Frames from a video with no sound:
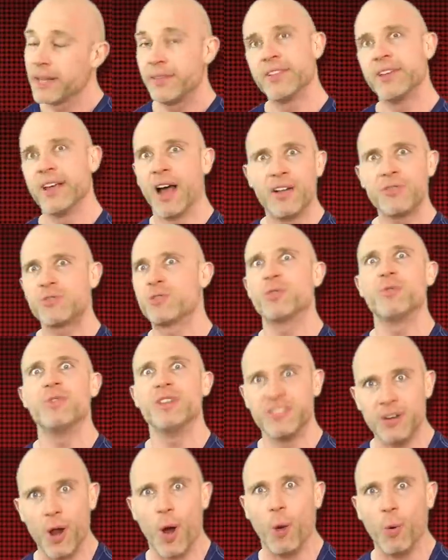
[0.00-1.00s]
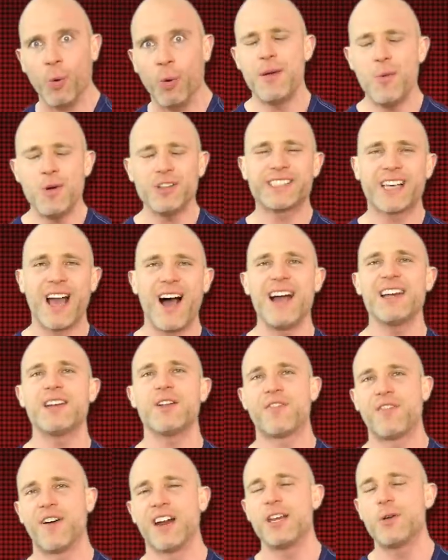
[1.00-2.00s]
The answer is no. It was kind
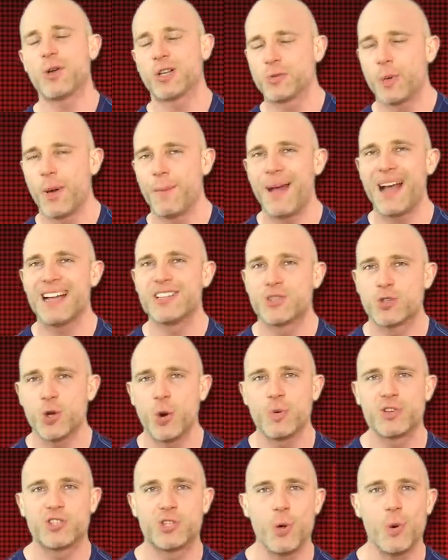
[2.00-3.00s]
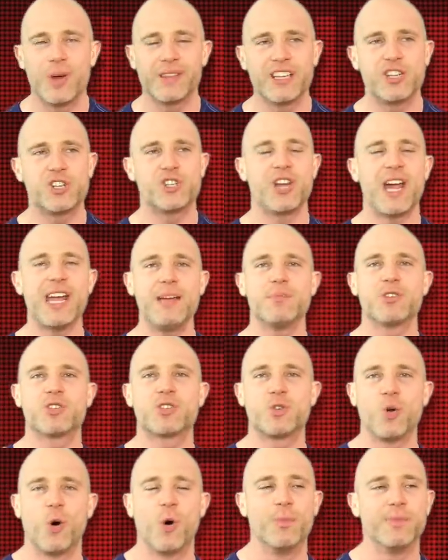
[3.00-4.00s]
of funny, because when Mansoor was doing this, Sheamus
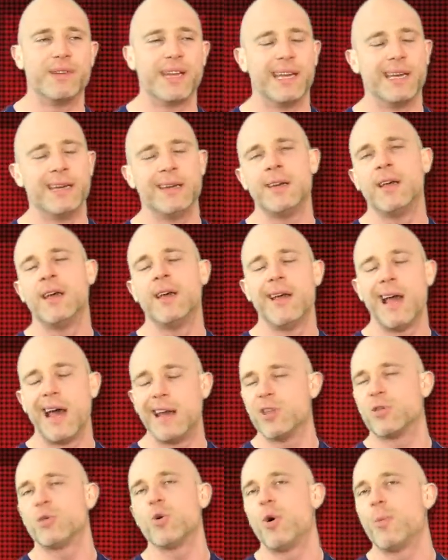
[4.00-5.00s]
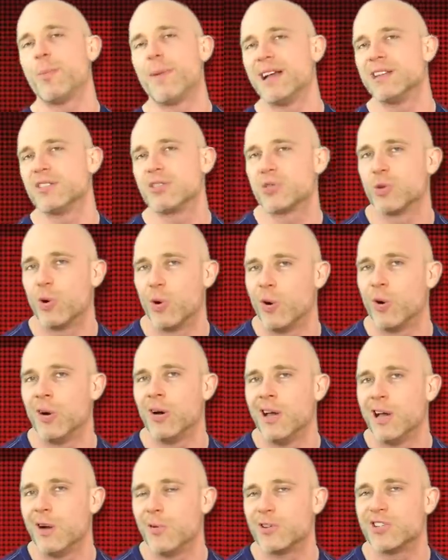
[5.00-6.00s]
stormed in, and he thought Mansoor
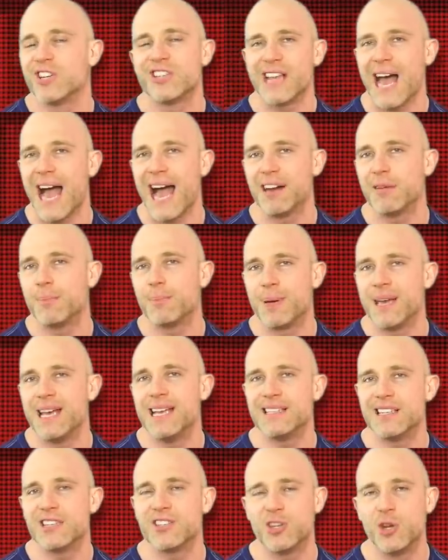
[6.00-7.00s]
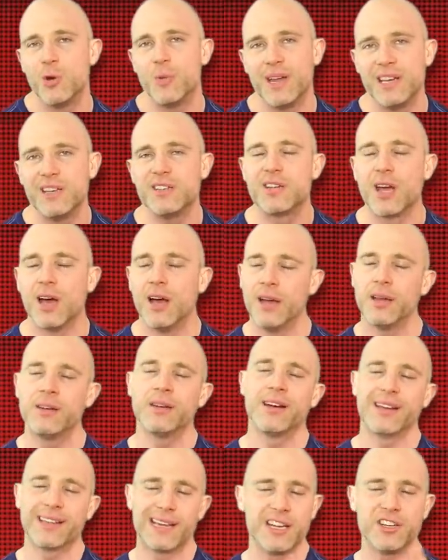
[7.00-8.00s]
was just Adam Pearce's new
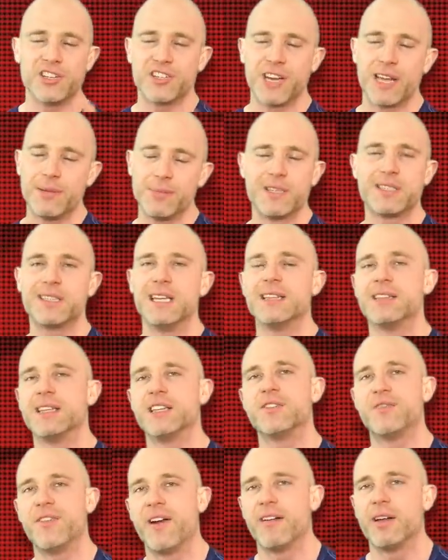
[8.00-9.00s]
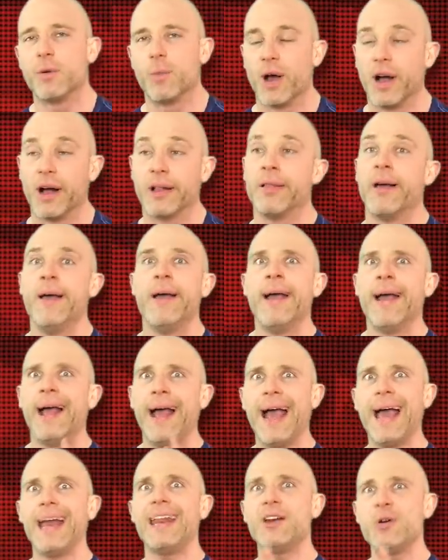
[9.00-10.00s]
intern. And again, Sheamus did this very well.
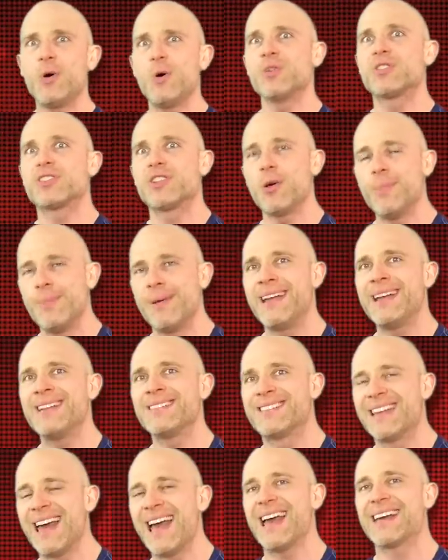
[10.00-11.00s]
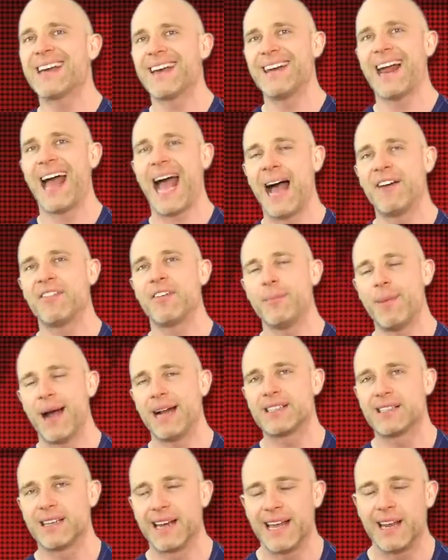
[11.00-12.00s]
And it also means they're gonna have a
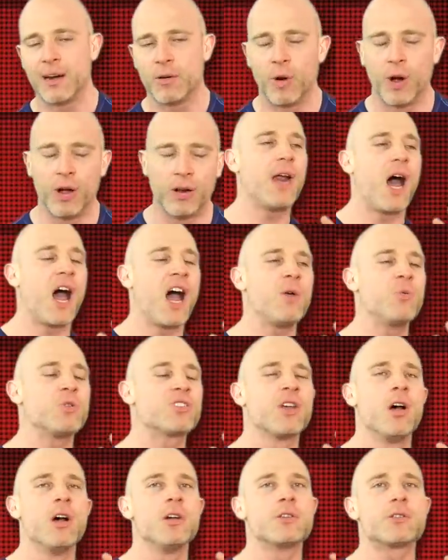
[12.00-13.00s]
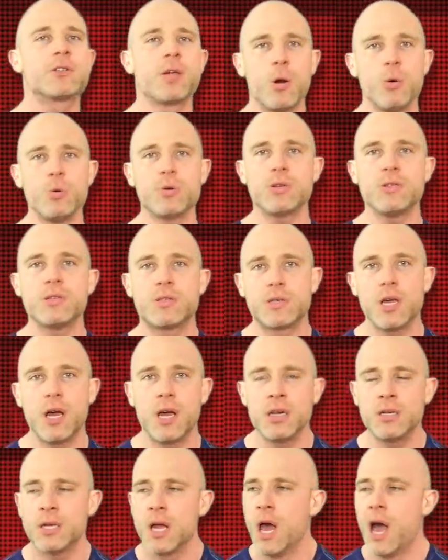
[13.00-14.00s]
match later on. But I was so
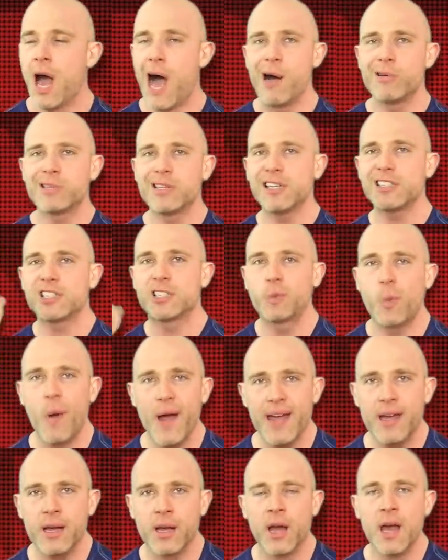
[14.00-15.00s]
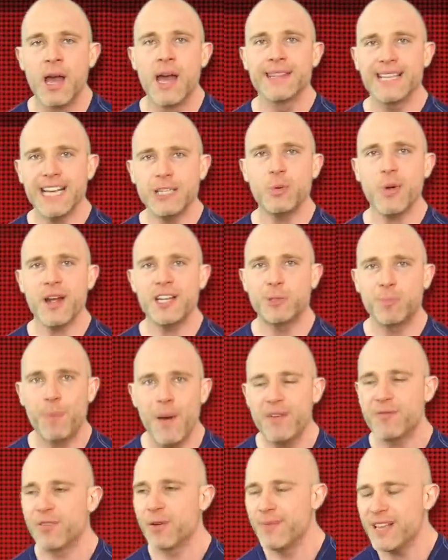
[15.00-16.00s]
concerned, I was like sweating. That's what I
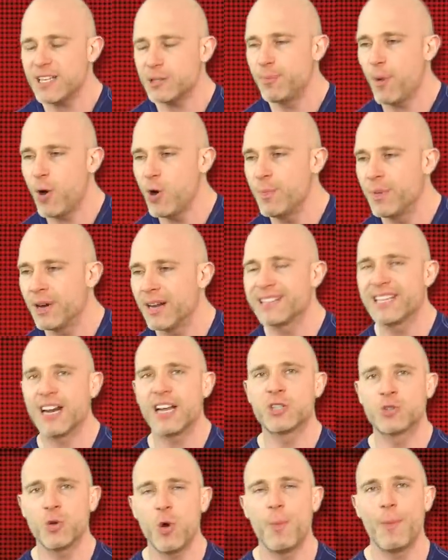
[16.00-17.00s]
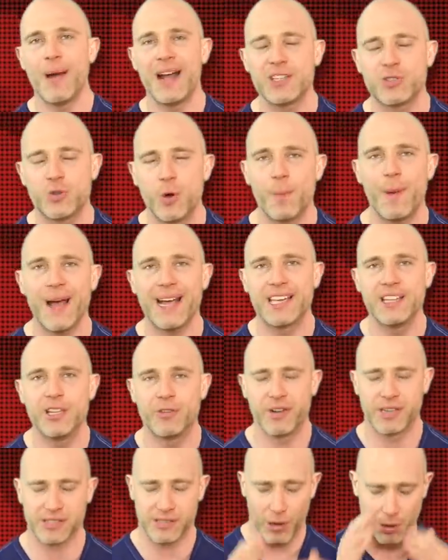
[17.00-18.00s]
spent from this moment until I saw Mansoor back in
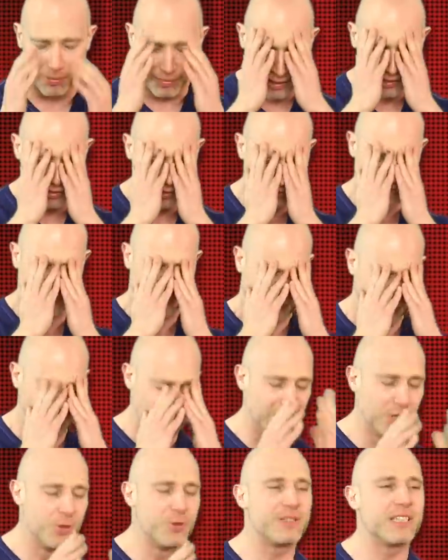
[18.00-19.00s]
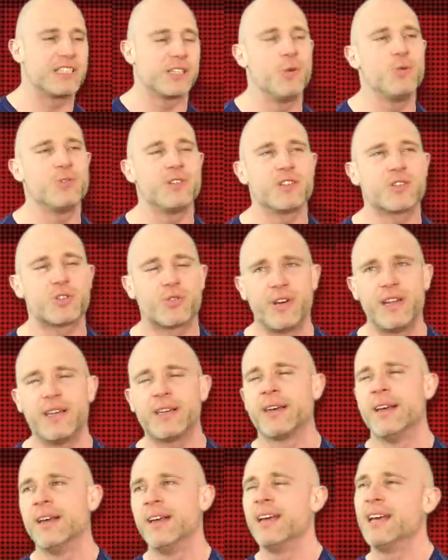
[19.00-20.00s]
the ring. I was like, oh my gosh, I'm gonna lose his losing
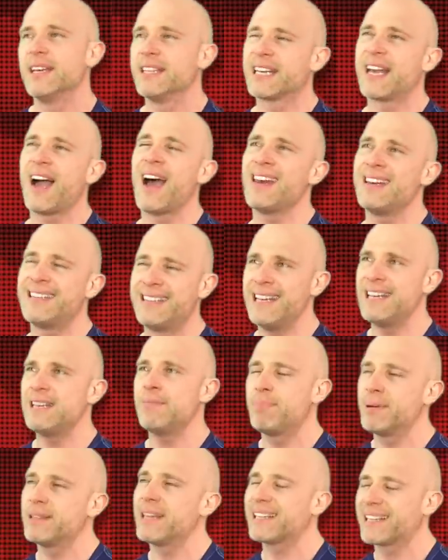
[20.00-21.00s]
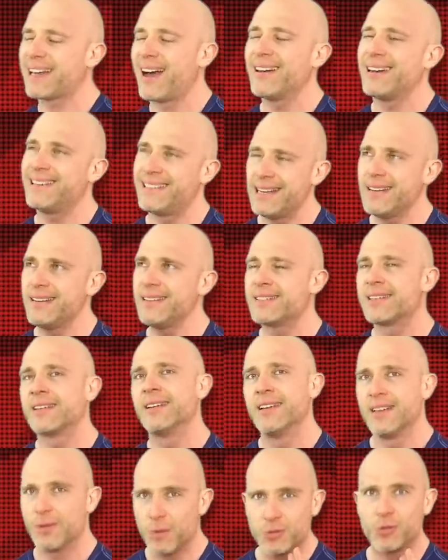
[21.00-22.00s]
streak. They kind of did, but they kind of didn't.
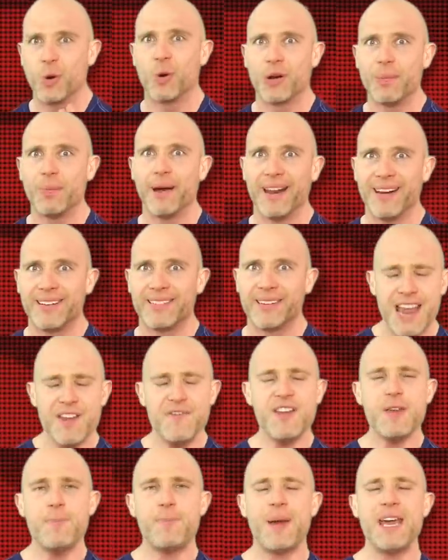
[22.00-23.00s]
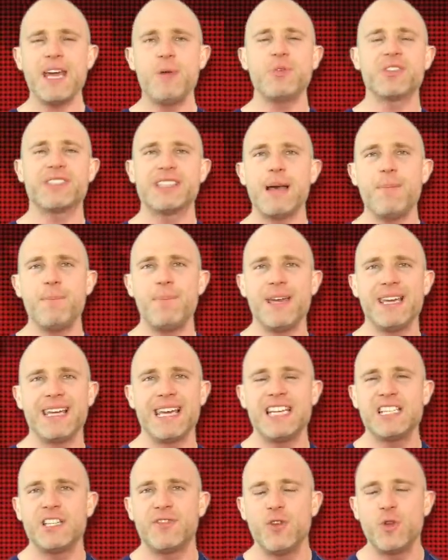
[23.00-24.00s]
We'll talk about it. MVP was then being
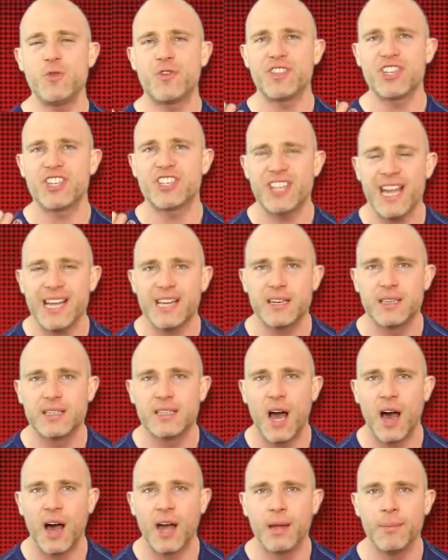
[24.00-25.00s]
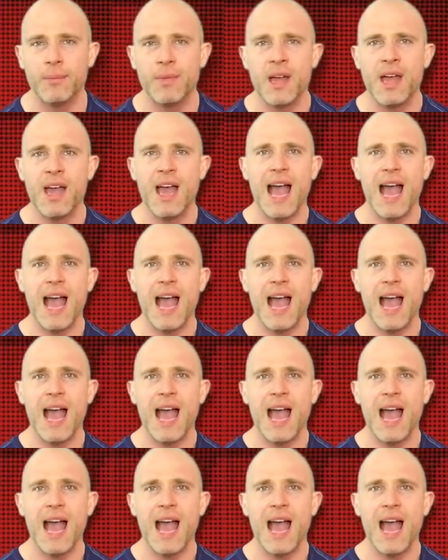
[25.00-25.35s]
interviewed for the second time,